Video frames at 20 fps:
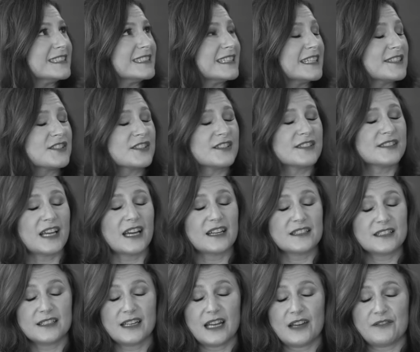let's just say
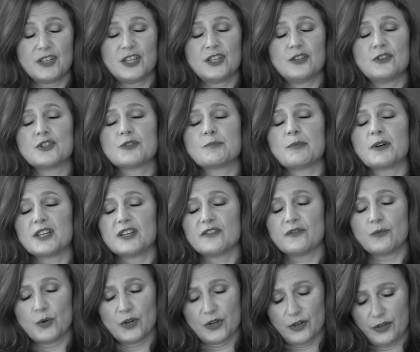I didn't have a huge body
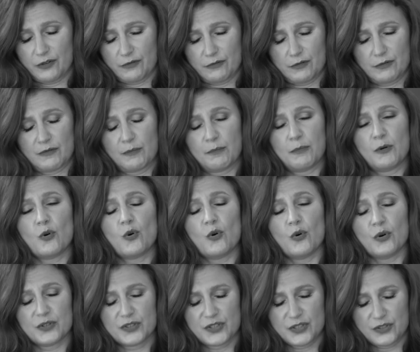of work or a
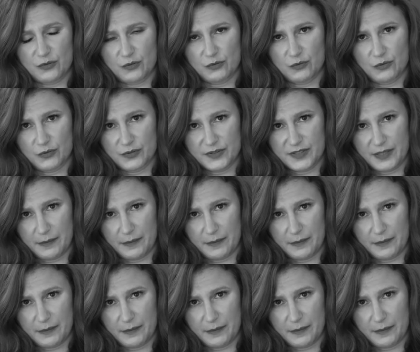report or